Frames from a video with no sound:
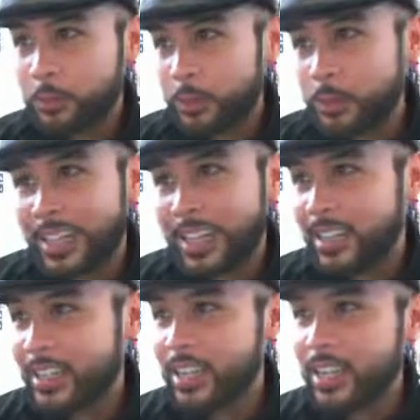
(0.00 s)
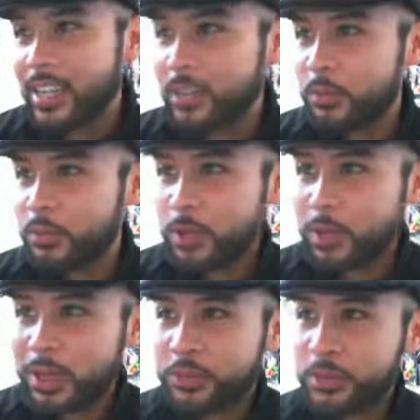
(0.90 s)
been getting inundated with
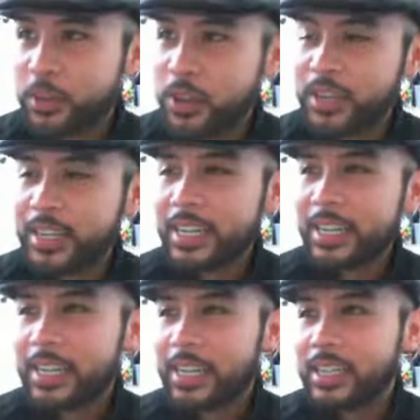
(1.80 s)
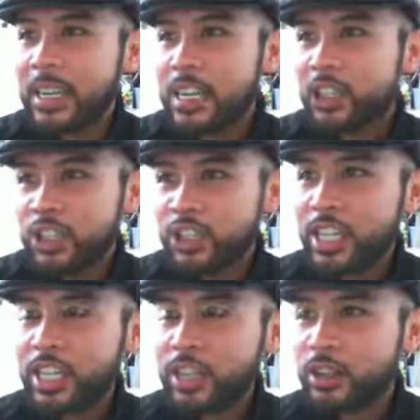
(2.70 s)
requests for marketing, and just
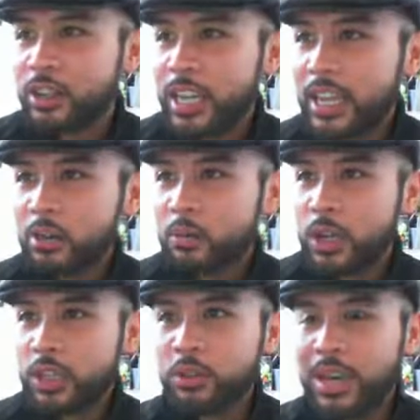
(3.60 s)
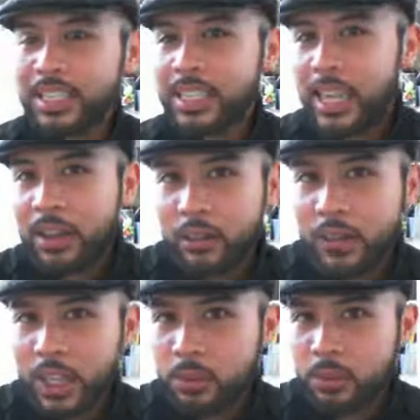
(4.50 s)
taking a look at what you guys have
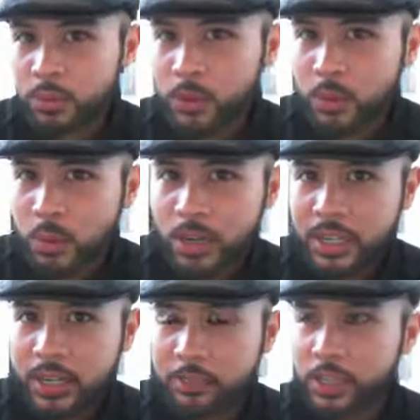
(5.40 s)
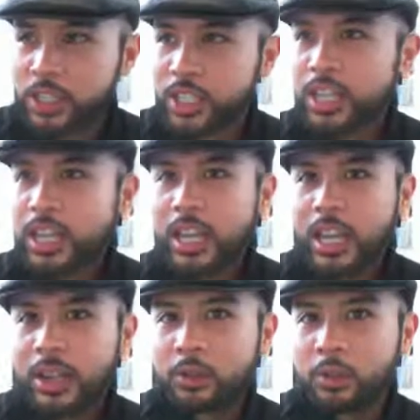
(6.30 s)
available for a marketing budget
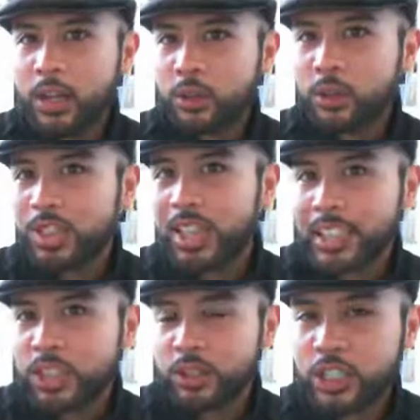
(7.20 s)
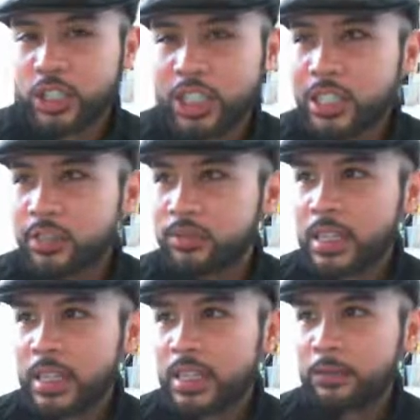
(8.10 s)
and what you would like to achieve.
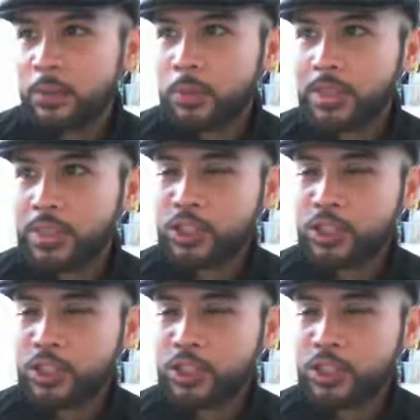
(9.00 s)
There's